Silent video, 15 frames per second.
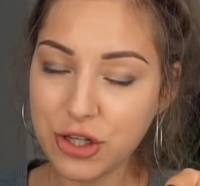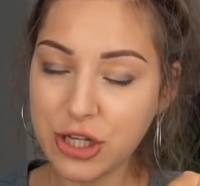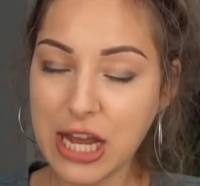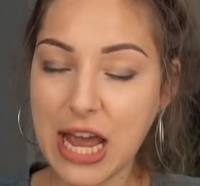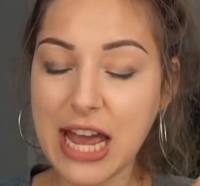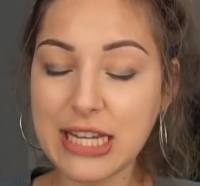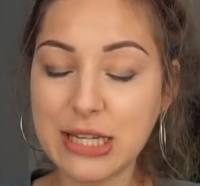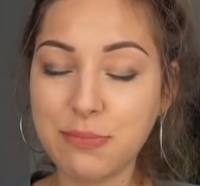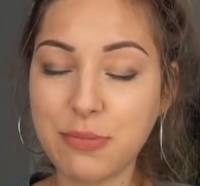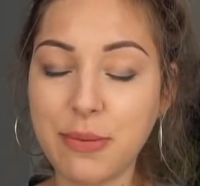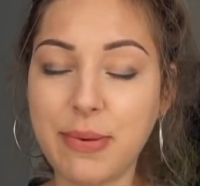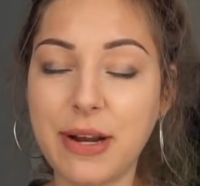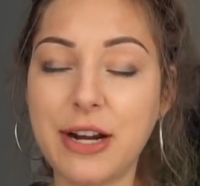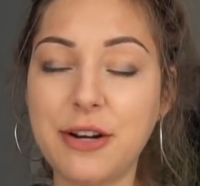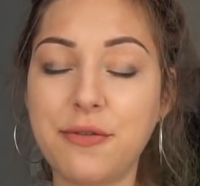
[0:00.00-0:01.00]
she has
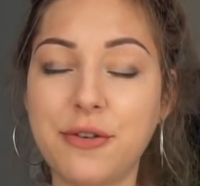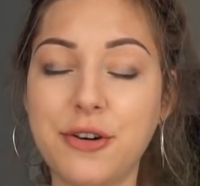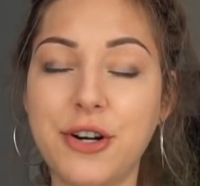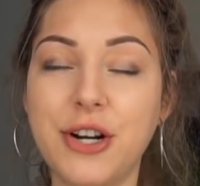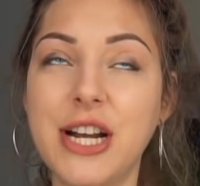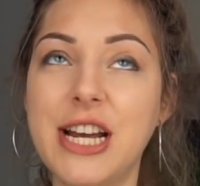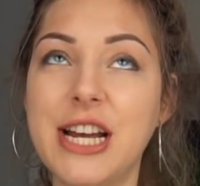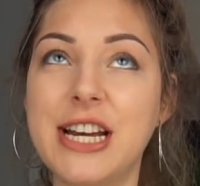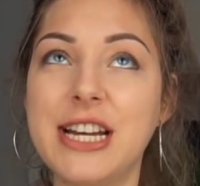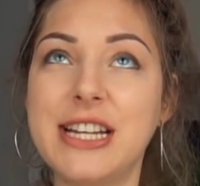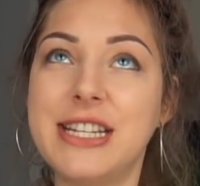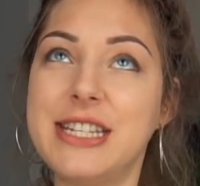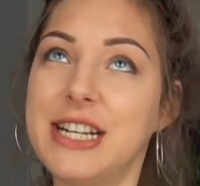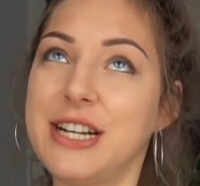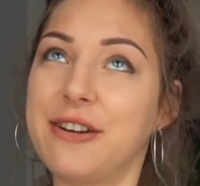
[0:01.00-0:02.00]
prepared for
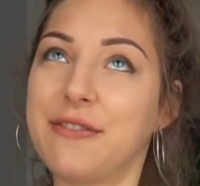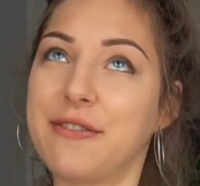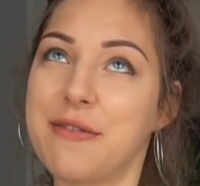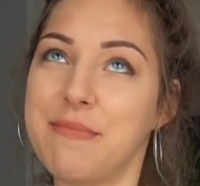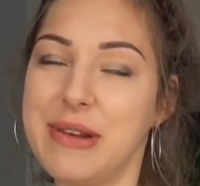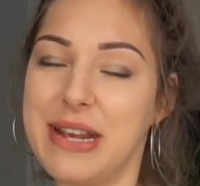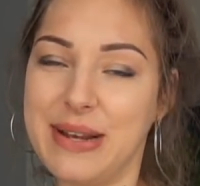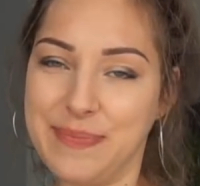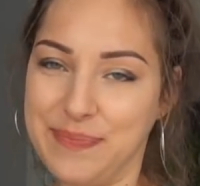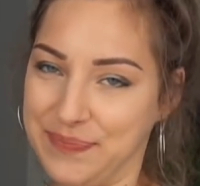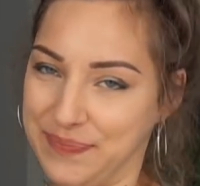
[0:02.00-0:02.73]
dinner for me.